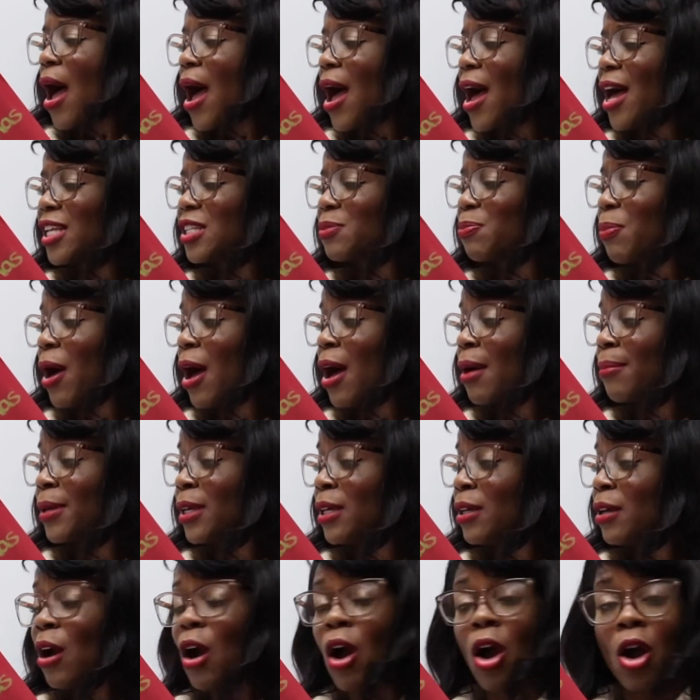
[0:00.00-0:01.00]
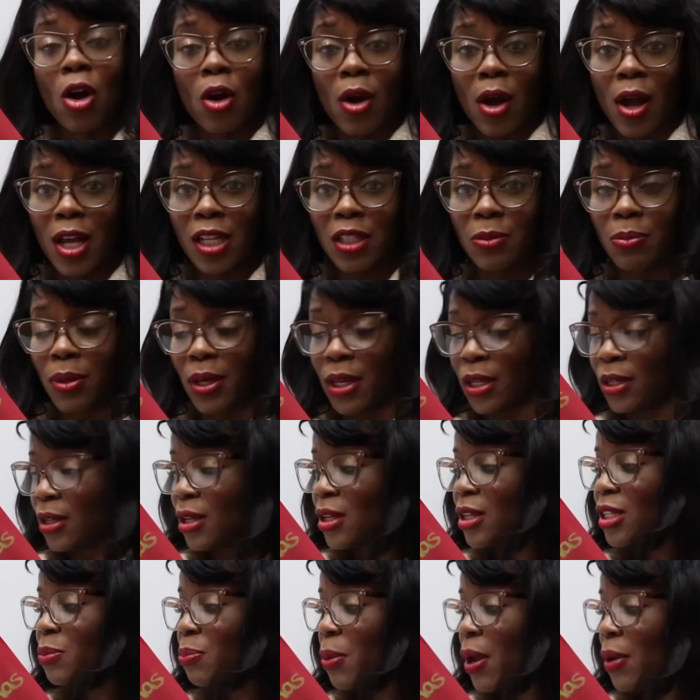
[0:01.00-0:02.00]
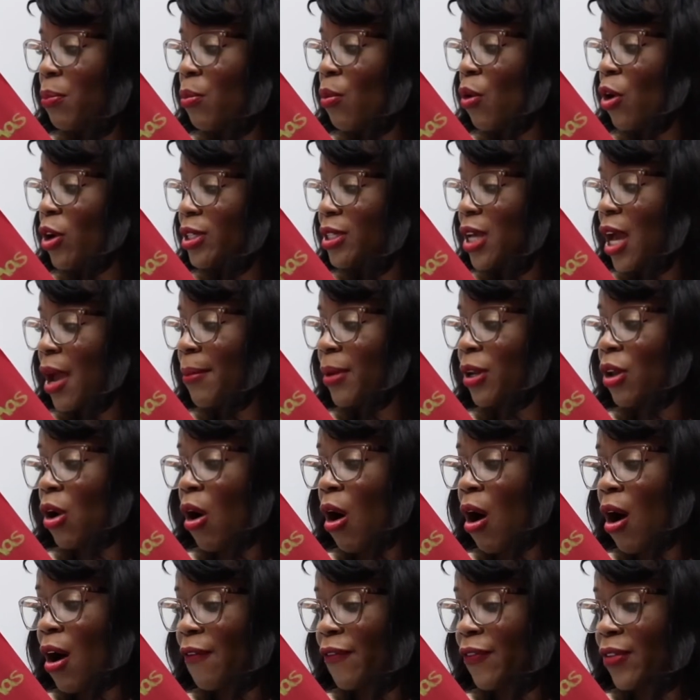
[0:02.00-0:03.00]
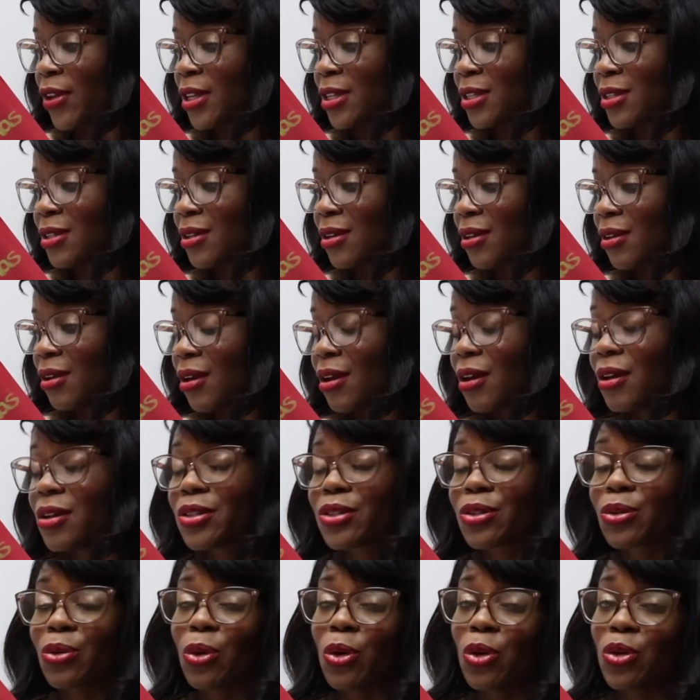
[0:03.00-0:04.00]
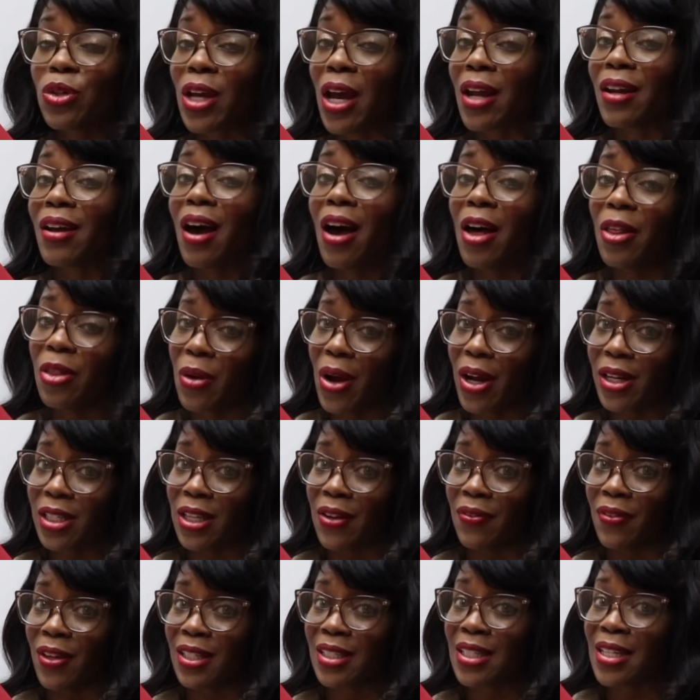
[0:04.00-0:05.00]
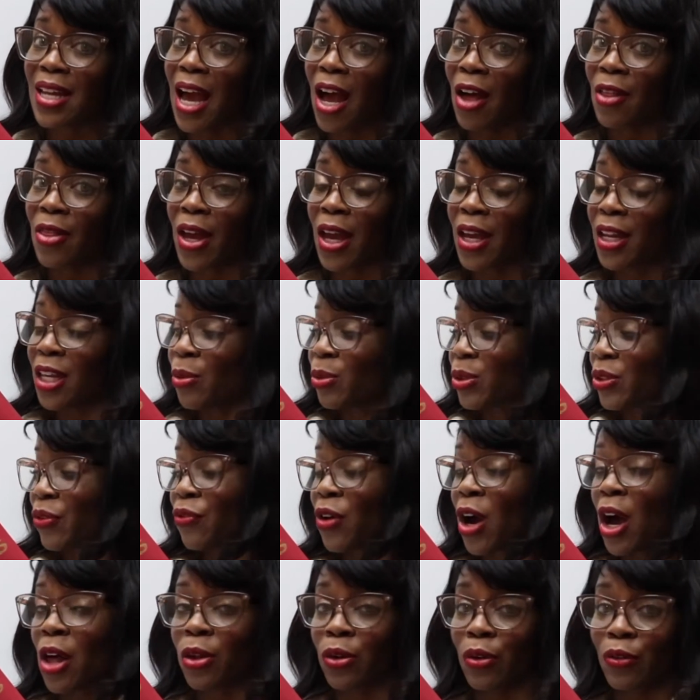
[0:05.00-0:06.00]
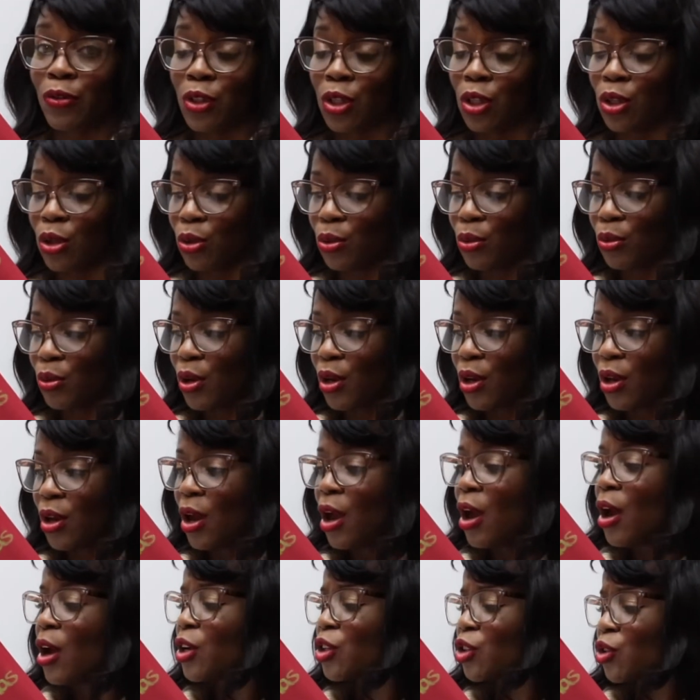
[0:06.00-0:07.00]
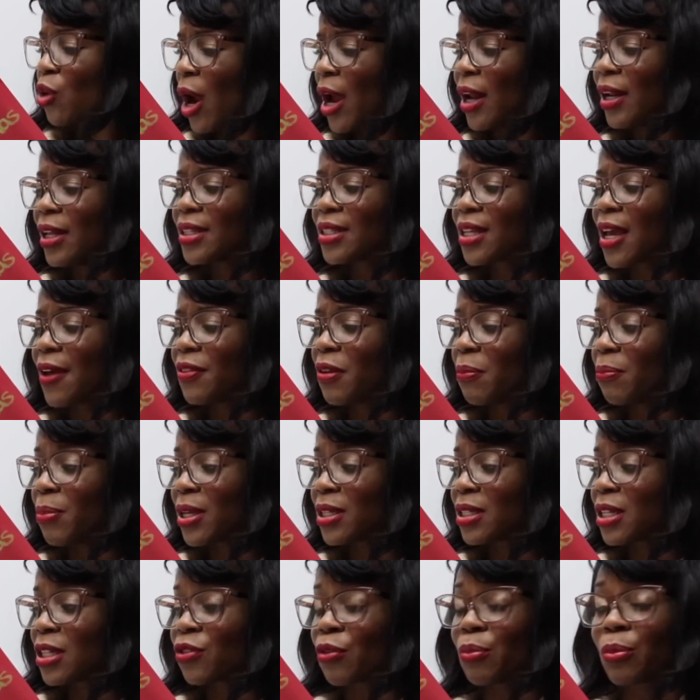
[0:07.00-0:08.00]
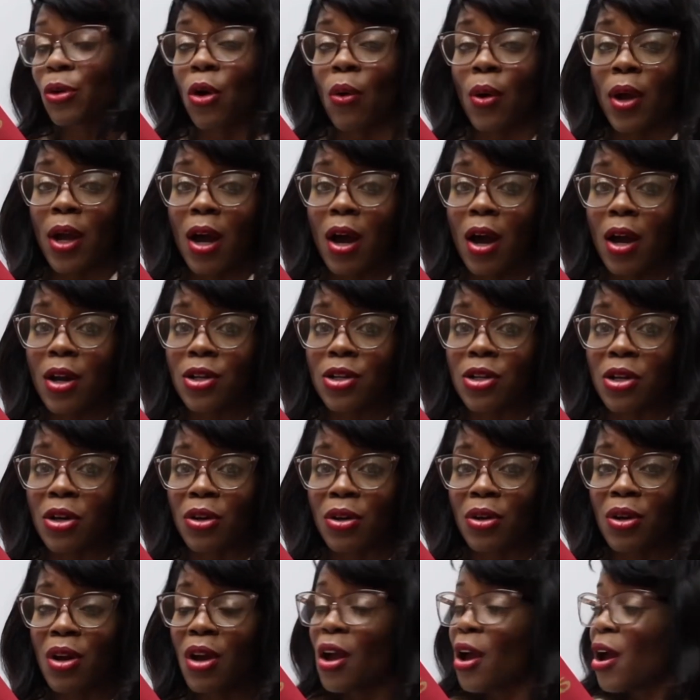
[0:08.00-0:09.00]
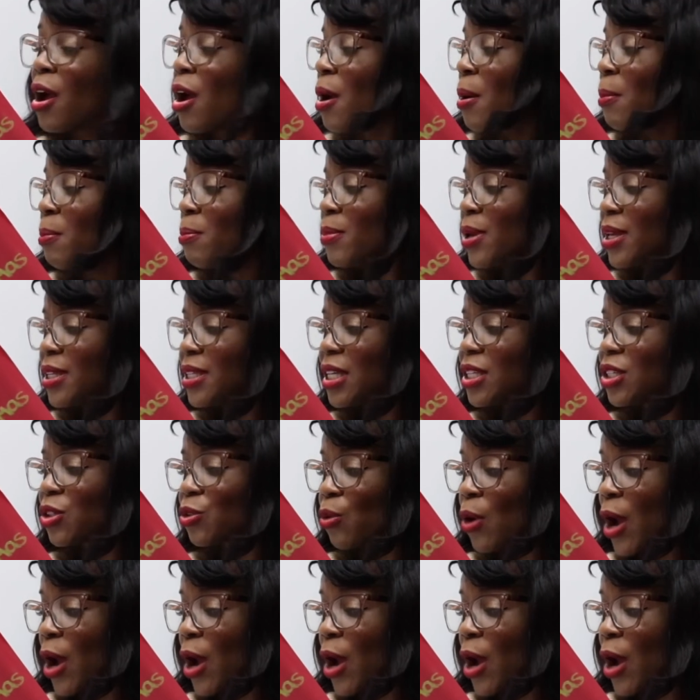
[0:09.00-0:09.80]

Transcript: As Bobby, her husband, spent more time in the office, Scrooge had other activities now that he was a father of 2. Trying to save the business from going under, Mrs.